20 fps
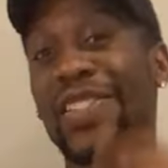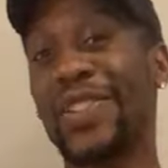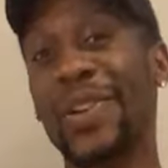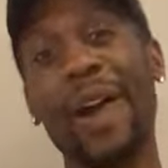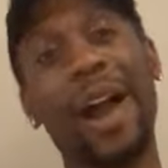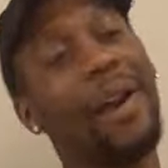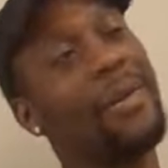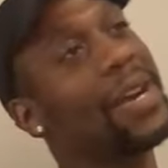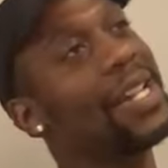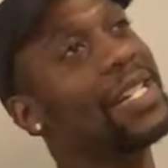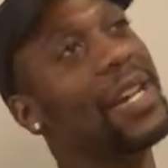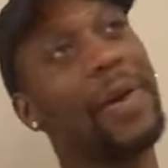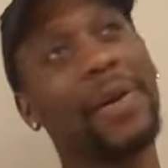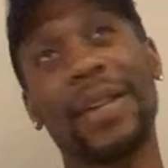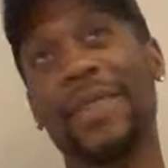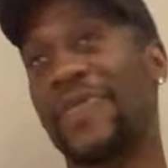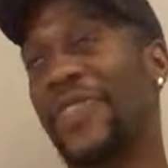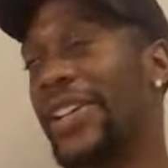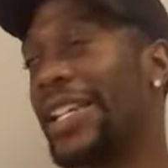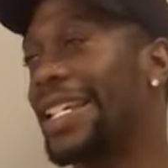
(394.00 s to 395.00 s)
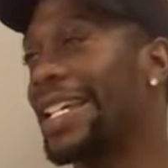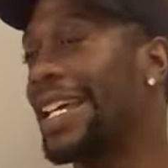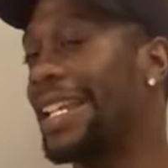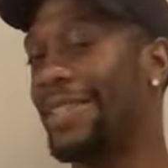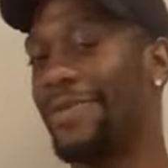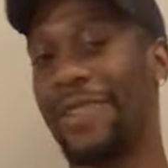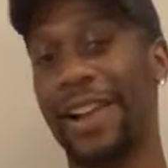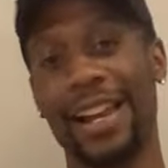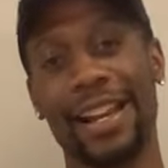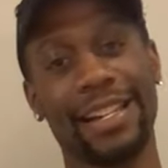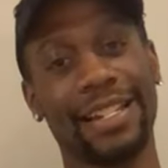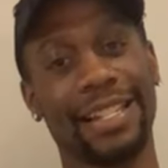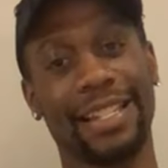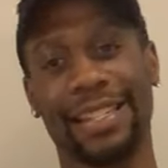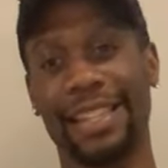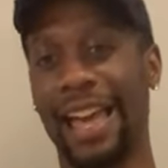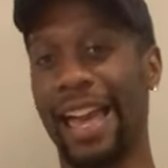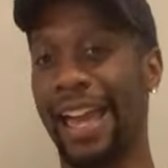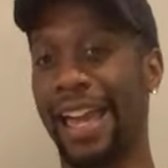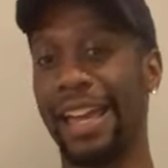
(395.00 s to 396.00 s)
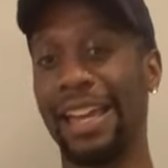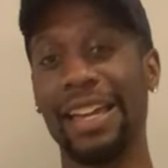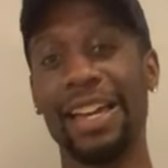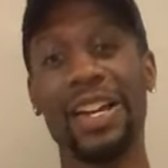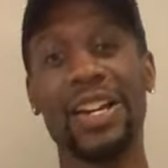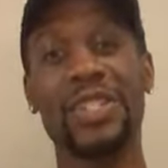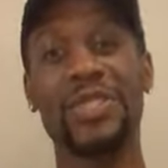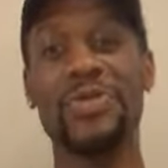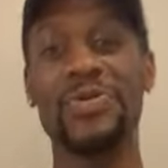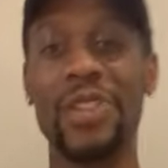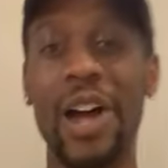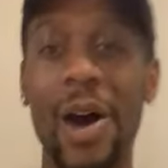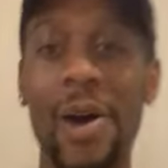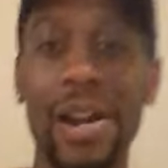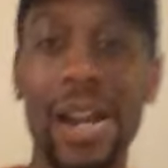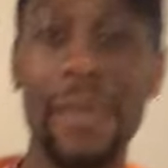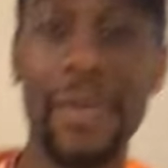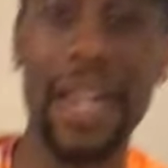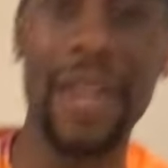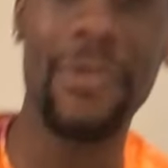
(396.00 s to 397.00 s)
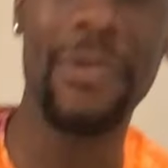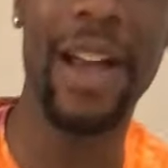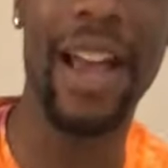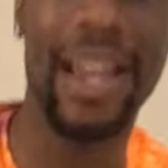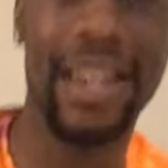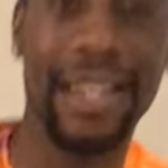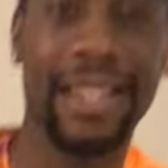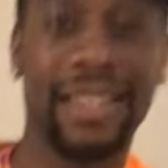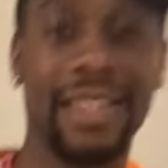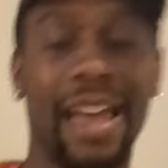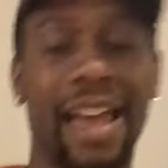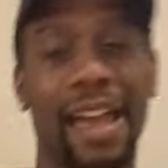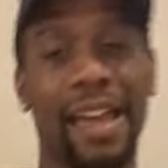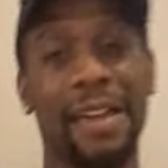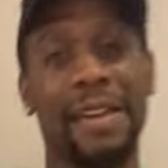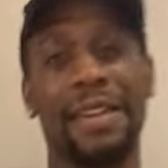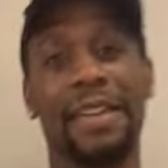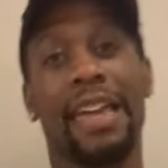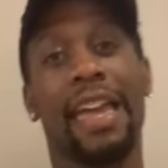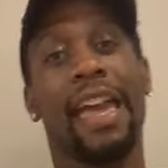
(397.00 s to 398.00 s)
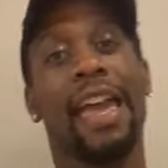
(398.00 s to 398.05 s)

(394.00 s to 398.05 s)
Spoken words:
you already know what I'm finna get ready to say. You know what I'm getting ready to say.